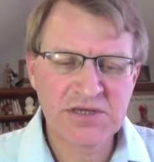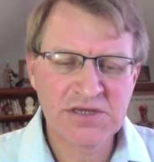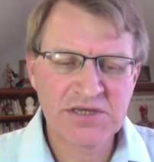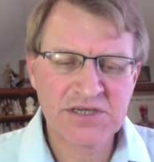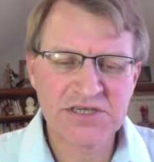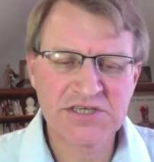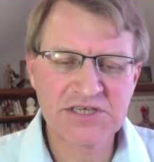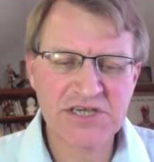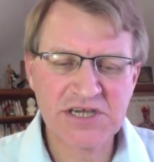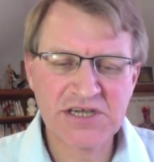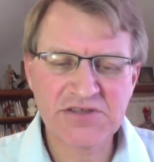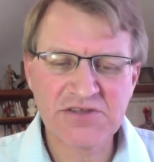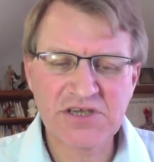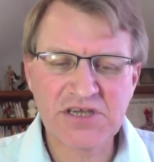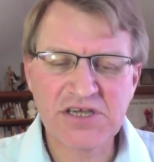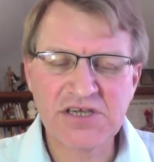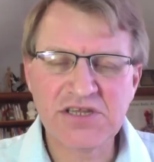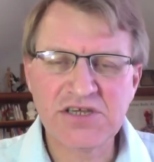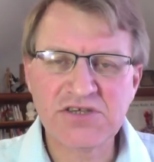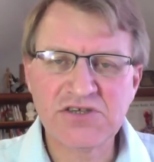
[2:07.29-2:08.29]
second thing
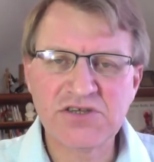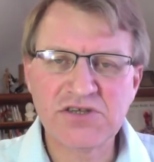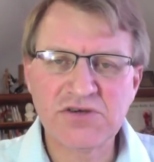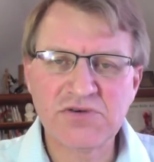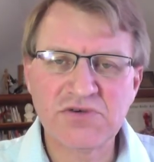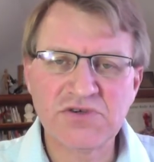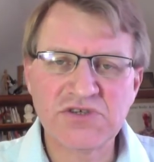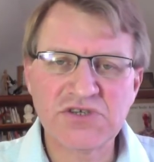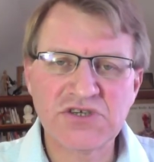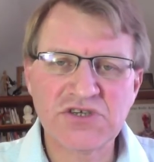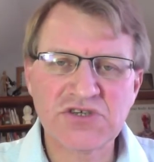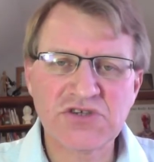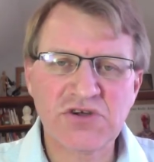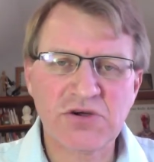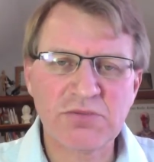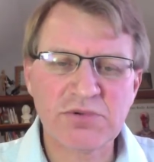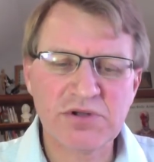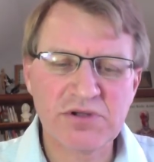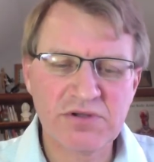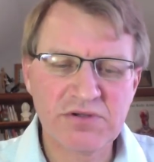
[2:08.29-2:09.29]
you need to do is to stop
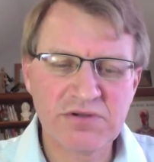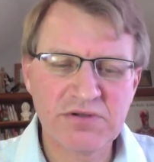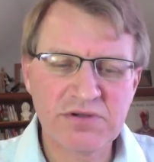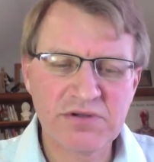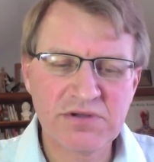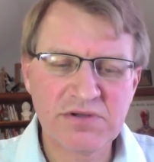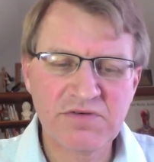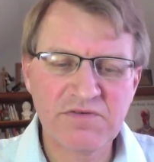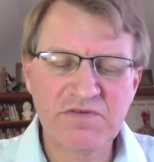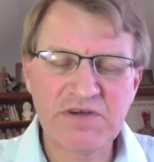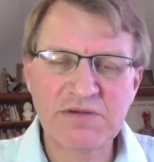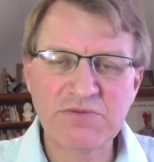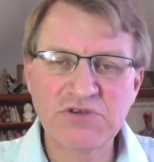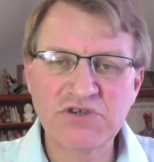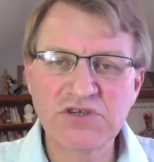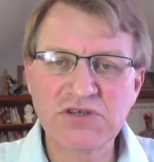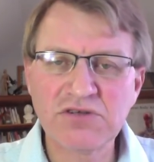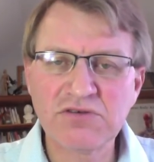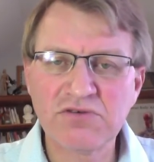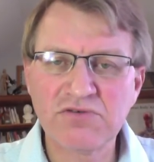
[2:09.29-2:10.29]

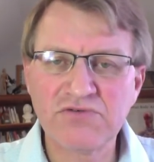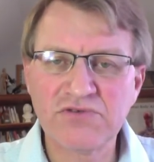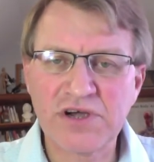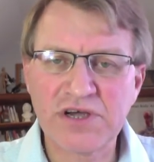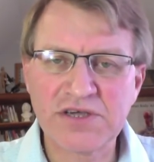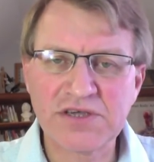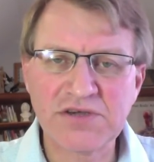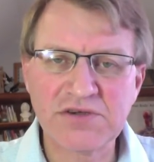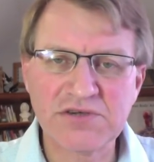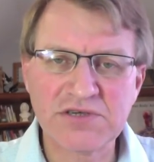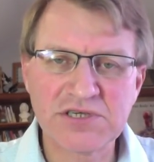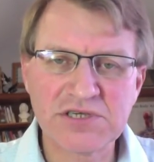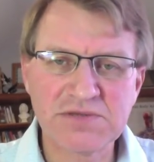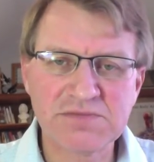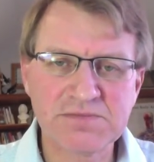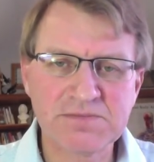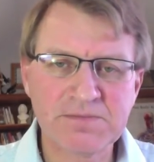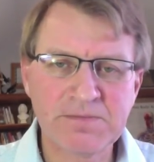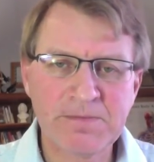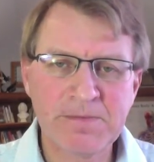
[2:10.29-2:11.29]
pharmaceutical drug use.
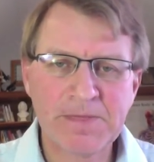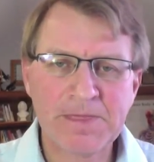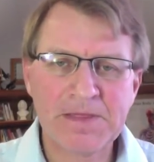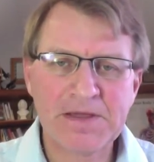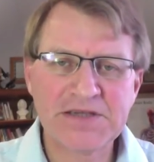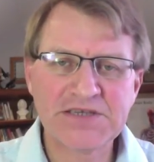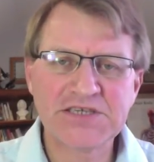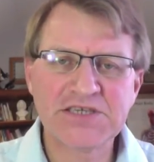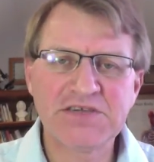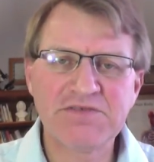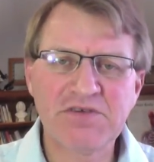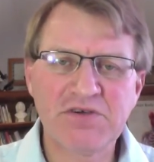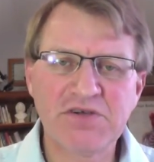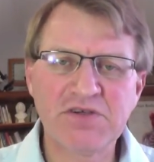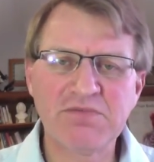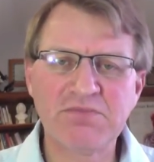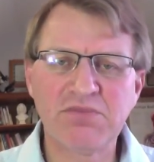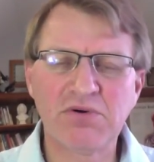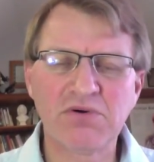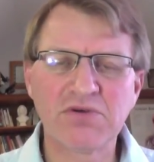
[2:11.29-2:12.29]
This is a very
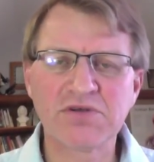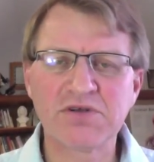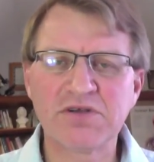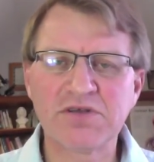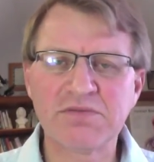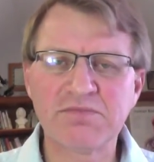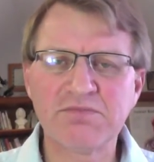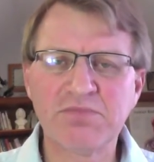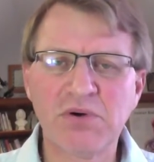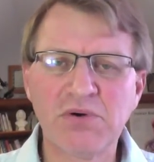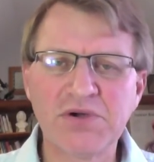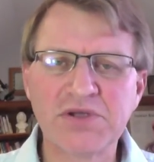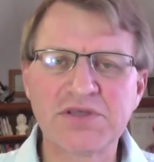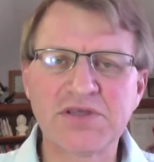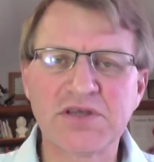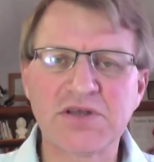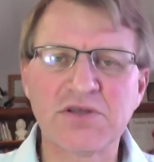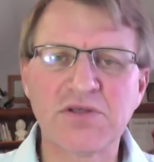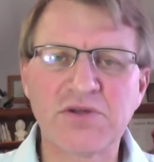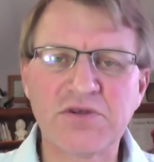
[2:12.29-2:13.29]
important point
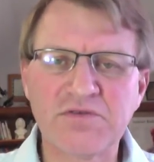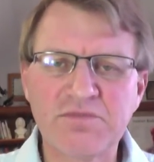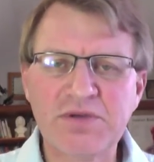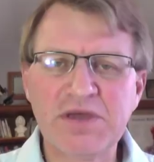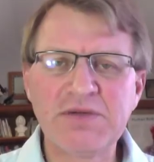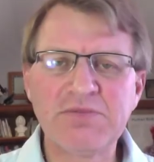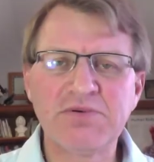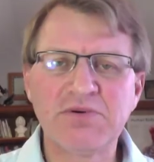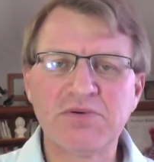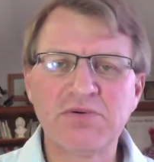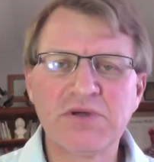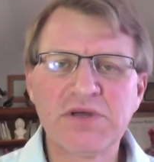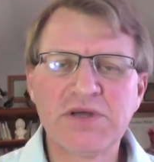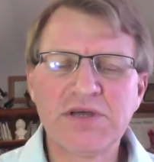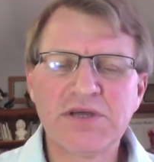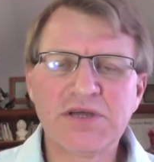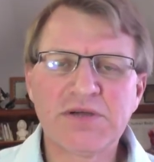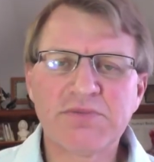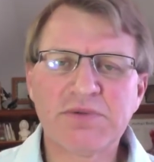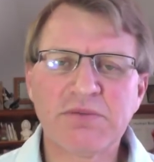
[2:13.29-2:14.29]
that a lot of people
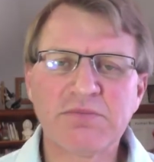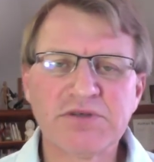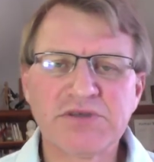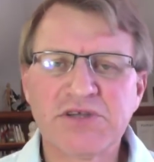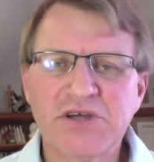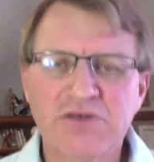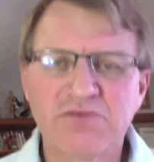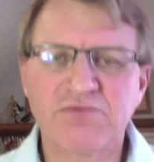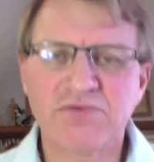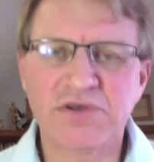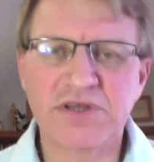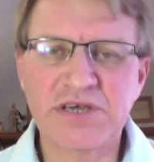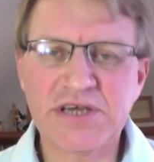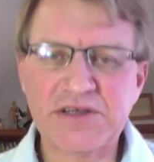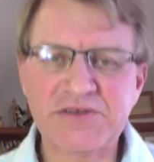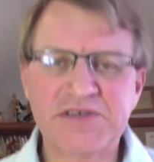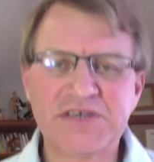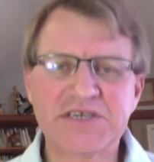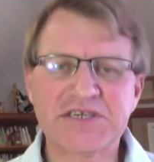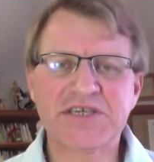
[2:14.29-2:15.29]
probably don't really
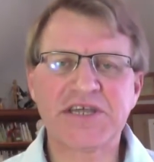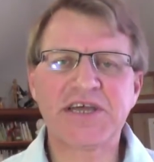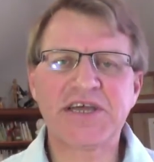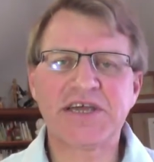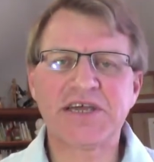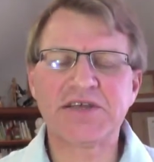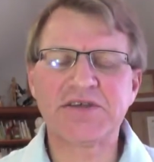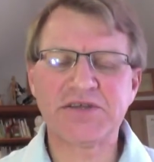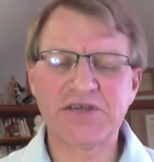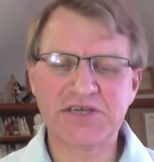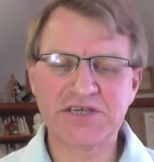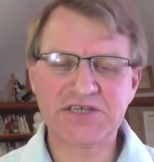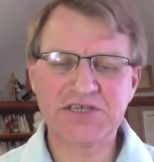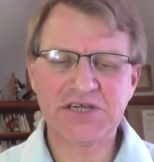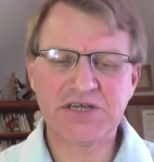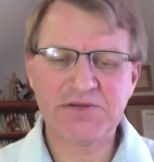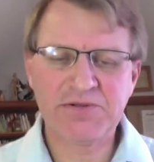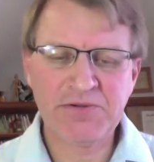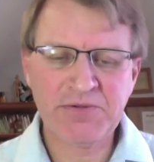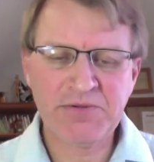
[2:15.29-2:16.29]
understand is
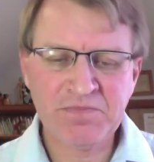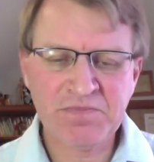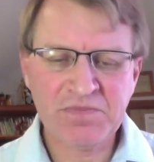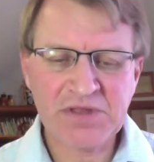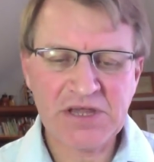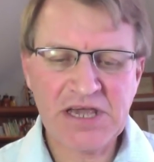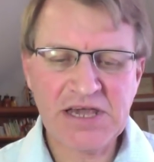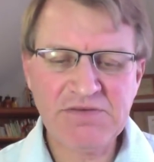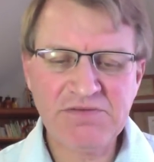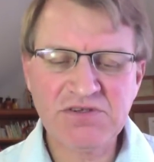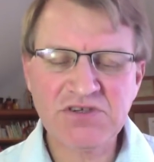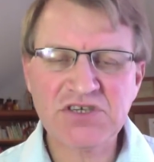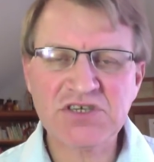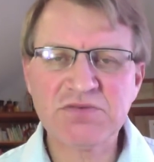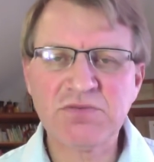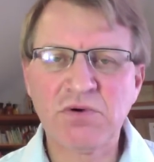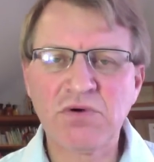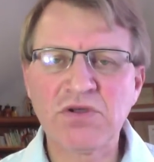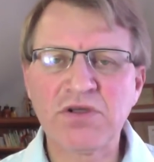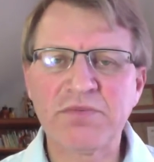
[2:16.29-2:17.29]
that even
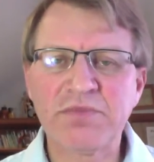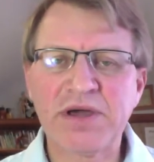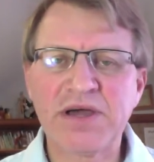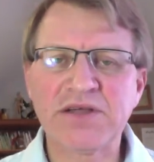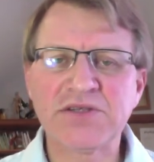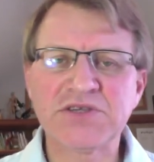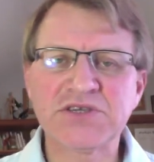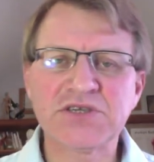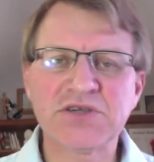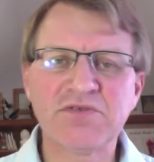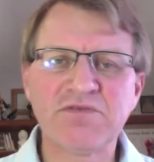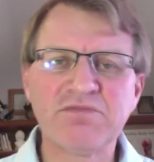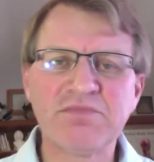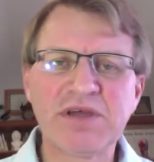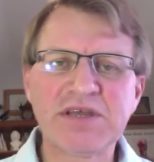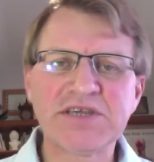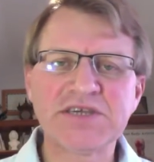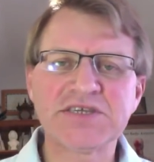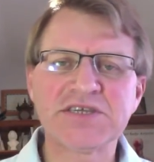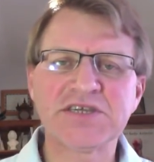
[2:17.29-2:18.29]
small amounts of
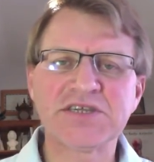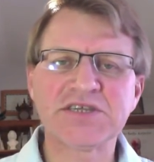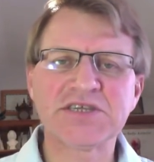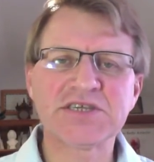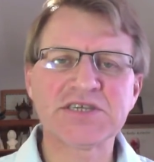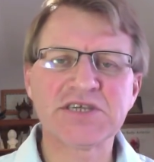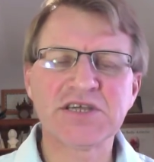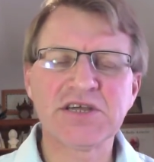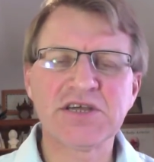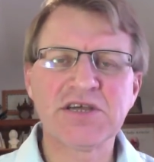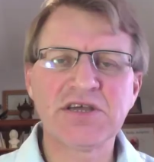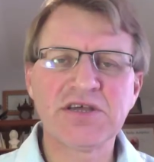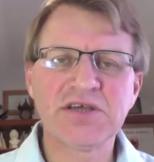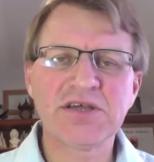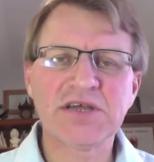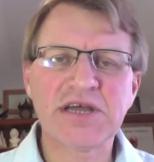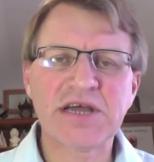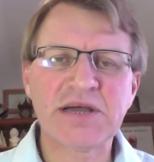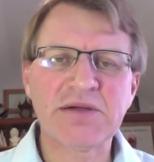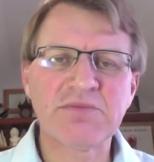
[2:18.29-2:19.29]
medicines
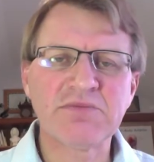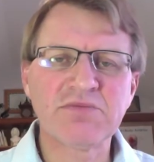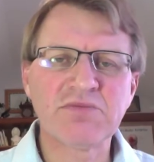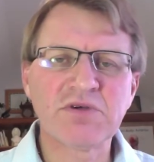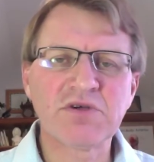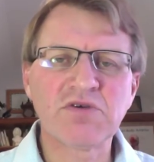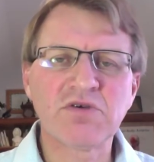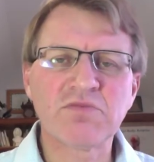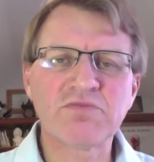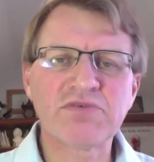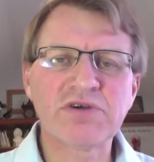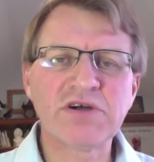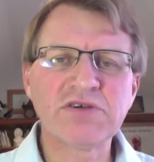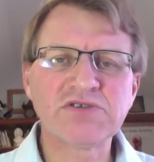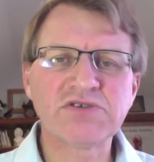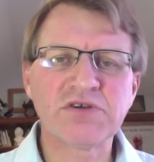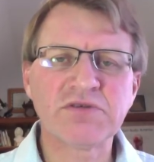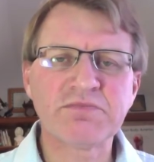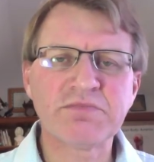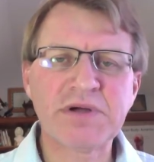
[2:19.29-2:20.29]
um, we call
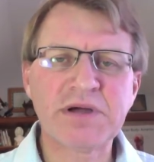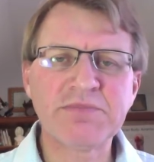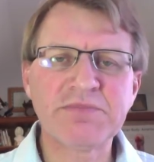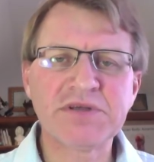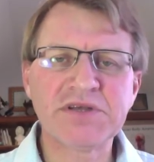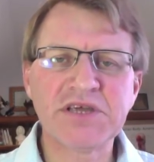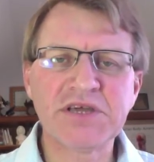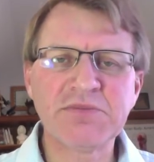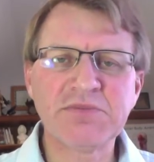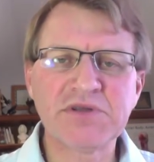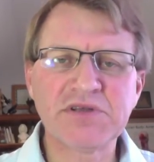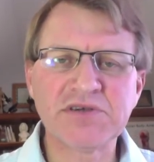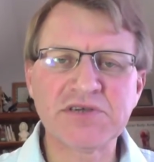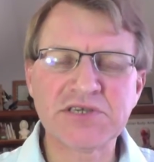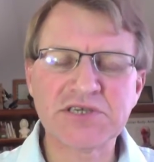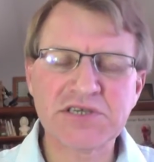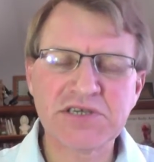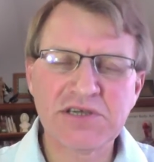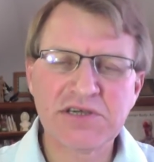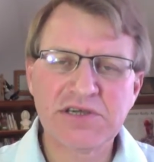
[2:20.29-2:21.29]
proton pump
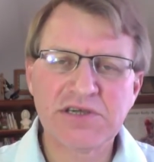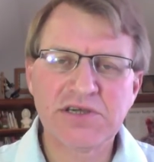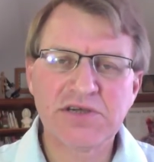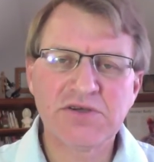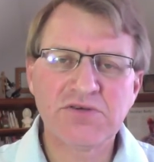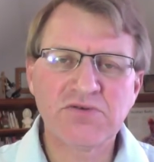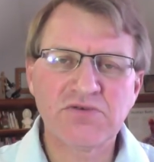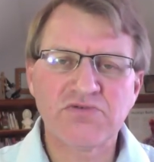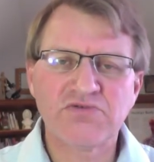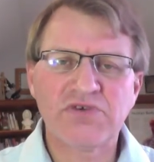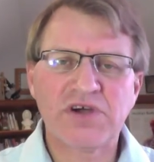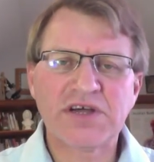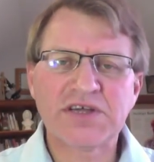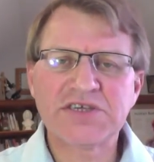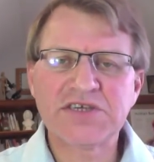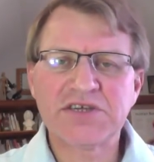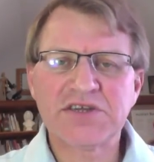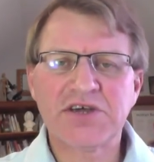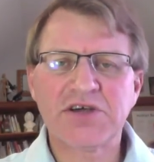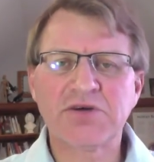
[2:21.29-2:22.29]
inhibitors or drugs
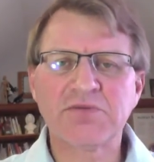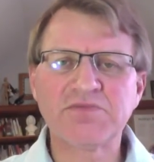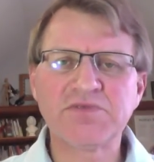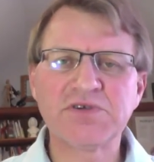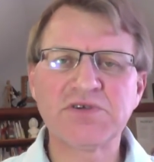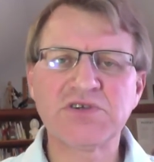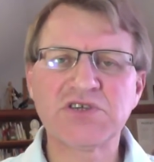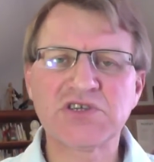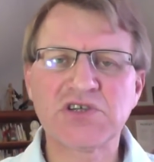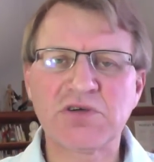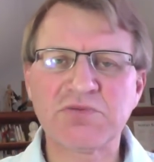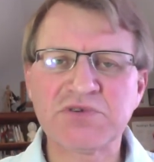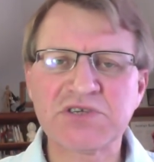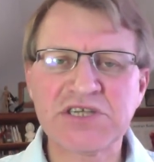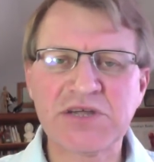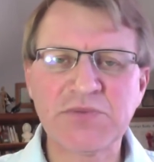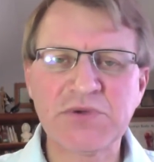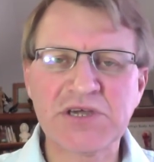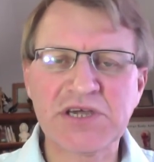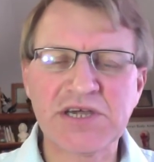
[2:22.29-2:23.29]
that help to stop
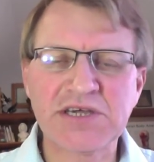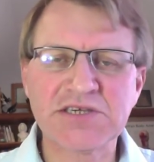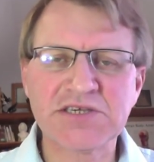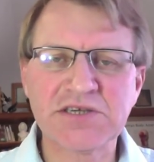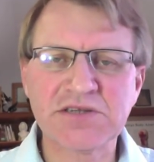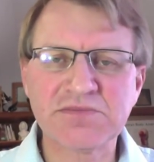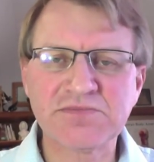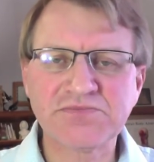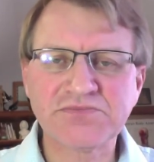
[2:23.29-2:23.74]
stomach acid.